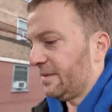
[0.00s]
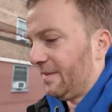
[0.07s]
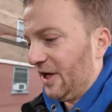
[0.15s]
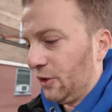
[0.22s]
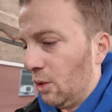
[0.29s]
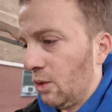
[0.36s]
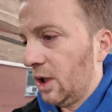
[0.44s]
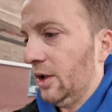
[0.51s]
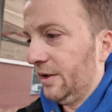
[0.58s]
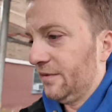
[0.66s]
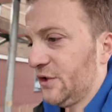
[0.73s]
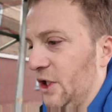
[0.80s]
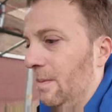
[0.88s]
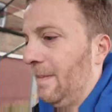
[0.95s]
it's about the world
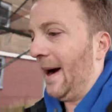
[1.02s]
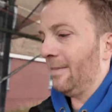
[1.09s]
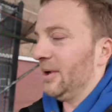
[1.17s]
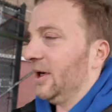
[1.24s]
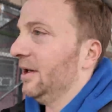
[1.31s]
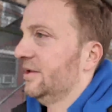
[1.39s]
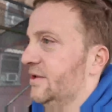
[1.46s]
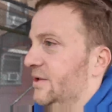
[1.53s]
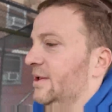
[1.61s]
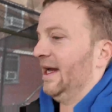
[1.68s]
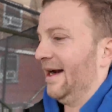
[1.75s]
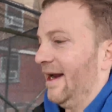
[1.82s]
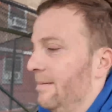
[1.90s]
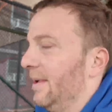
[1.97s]
of soap operas,
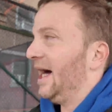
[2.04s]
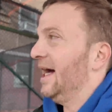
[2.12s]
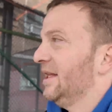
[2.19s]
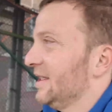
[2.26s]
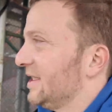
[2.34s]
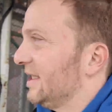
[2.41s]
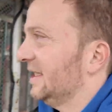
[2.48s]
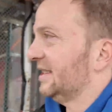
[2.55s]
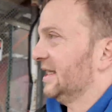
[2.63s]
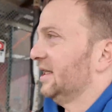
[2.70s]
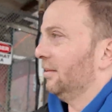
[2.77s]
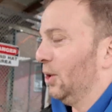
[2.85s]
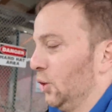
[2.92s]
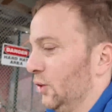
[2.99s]
and I'm behind the scenes
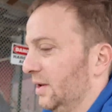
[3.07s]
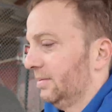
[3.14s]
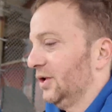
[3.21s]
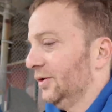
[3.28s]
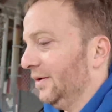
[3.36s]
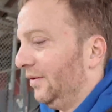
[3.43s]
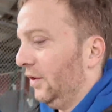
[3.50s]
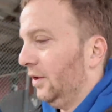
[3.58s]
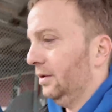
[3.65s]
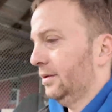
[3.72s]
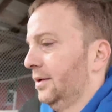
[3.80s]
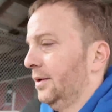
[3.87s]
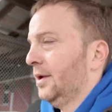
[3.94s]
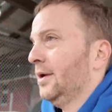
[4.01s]
at The Bold and the Beautiful.
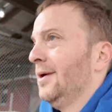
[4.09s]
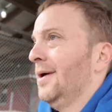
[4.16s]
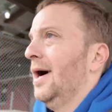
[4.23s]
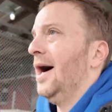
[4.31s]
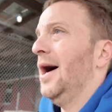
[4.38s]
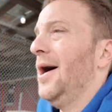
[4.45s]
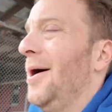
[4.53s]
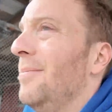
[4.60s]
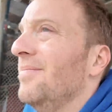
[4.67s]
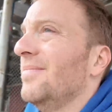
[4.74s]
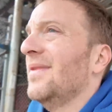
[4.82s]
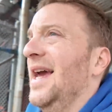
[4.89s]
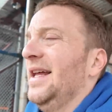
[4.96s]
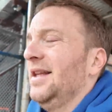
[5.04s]

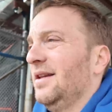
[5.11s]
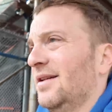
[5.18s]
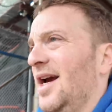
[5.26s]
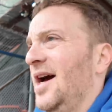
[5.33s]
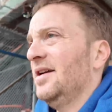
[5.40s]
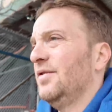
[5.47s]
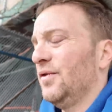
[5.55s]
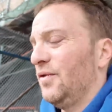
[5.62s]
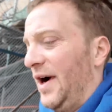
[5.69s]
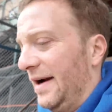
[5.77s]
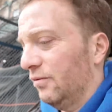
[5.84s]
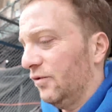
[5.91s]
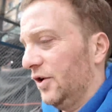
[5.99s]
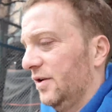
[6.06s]
And kind of a
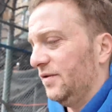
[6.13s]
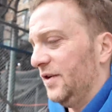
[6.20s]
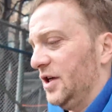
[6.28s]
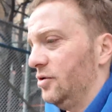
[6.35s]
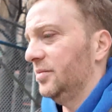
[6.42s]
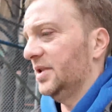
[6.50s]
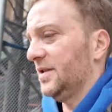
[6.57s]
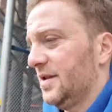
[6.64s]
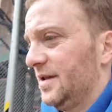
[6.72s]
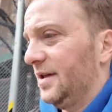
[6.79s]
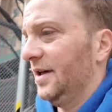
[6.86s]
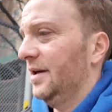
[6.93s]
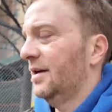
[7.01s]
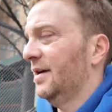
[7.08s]
frame for the film is
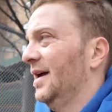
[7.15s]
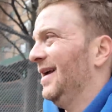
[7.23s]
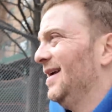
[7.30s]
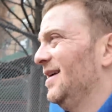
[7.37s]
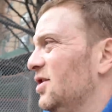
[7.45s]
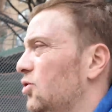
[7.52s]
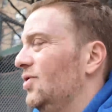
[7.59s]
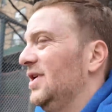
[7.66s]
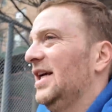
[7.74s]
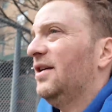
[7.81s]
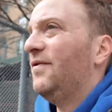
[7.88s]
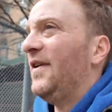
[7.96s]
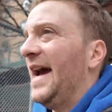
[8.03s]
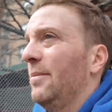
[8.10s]
the
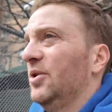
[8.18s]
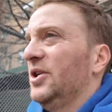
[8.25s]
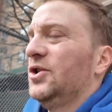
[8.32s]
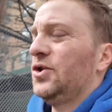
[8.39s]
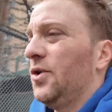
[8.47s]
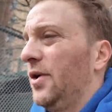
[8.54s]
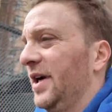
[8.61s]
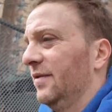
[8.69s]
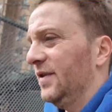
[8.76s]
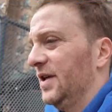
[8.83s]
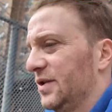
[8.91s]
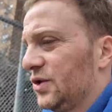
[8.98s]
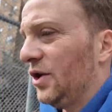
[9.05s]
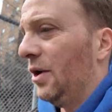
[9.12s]
unique family story of
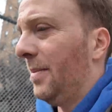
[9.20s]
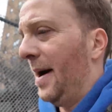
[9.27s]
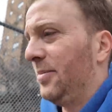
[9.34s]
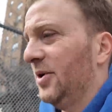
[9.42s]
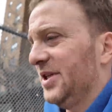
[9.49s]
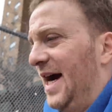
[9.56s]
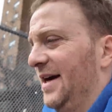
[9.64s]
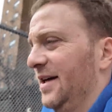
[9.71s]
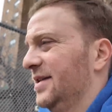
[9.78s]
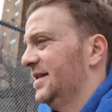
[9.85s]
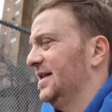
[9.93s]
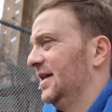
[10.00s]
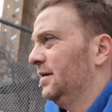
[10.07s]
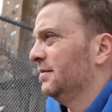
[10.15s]
this soap opera
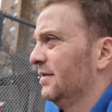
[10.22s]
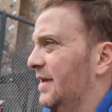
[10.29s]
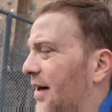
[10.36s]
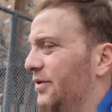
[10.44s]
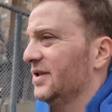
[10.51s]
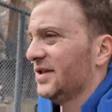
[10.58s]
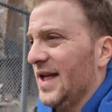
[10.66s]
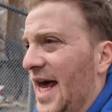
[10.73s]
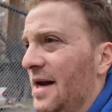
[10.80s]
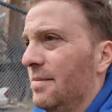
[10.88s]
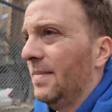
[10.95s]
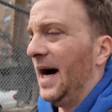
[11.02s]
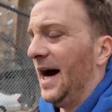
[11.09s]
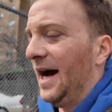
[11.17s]
dynasty that was
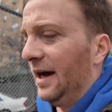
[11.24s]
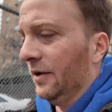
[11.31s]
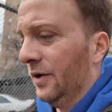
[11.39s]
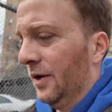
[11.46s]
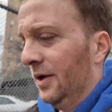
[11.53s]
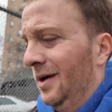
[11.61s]
led by